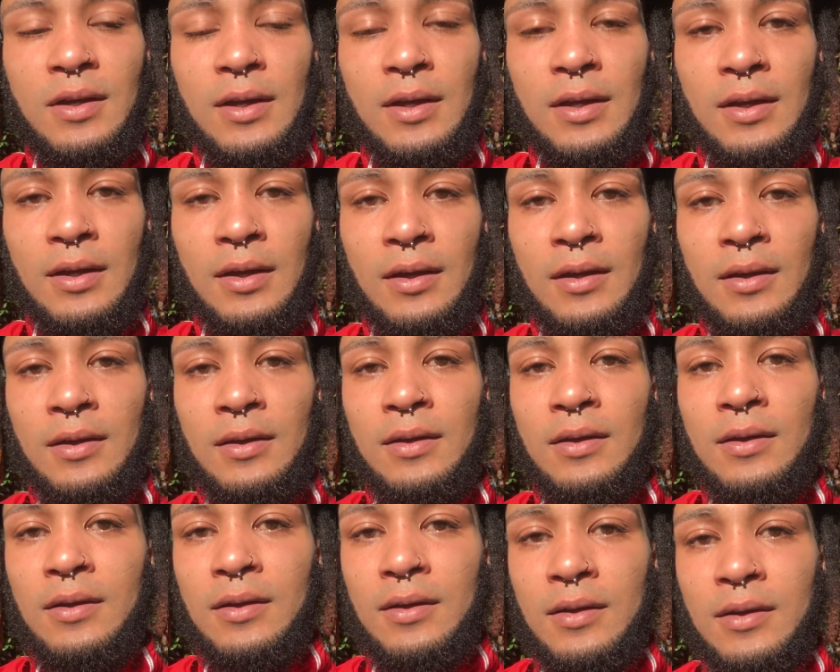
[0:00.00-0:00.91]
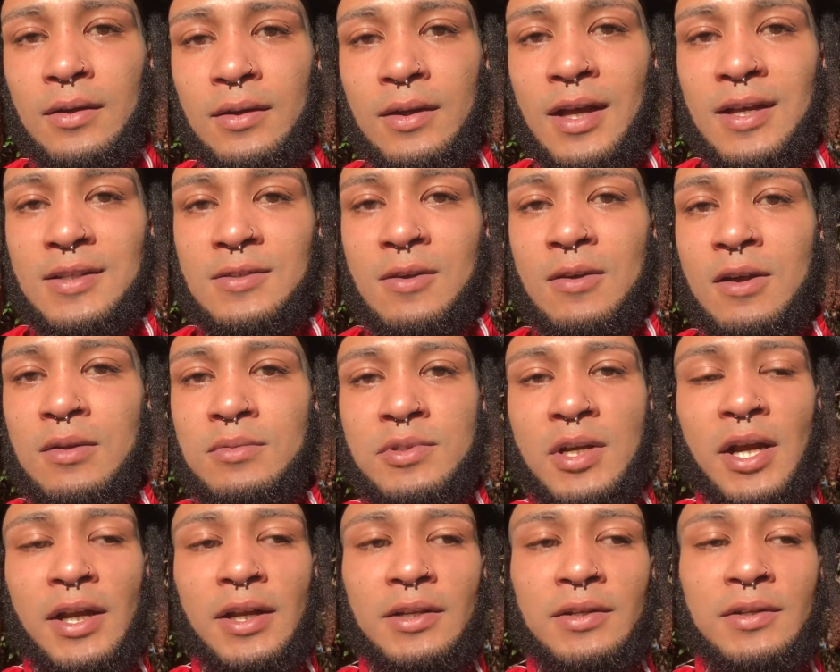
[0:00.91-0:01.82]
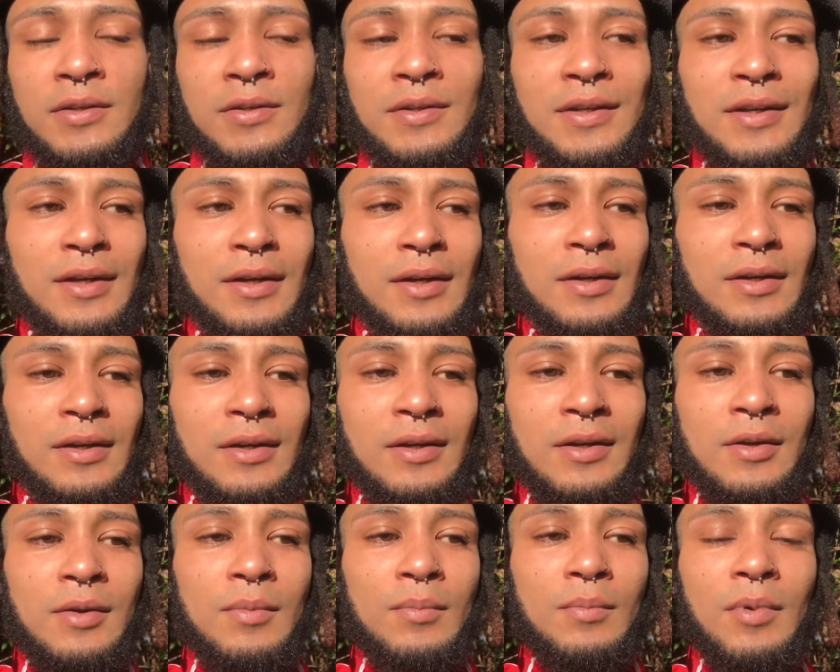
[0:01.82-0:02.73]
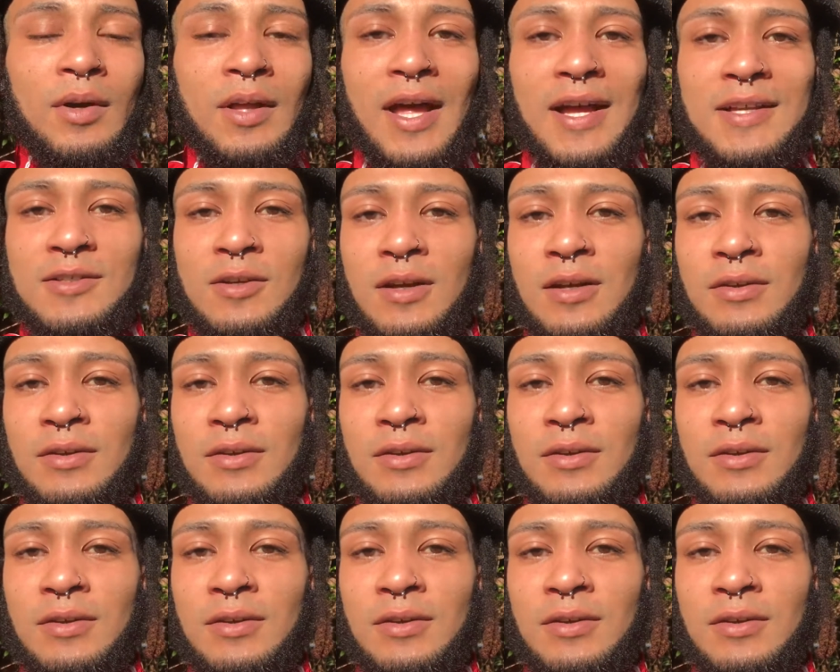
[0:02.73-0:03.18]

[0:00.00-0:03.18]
And that's all I'm trying to do here. But that's all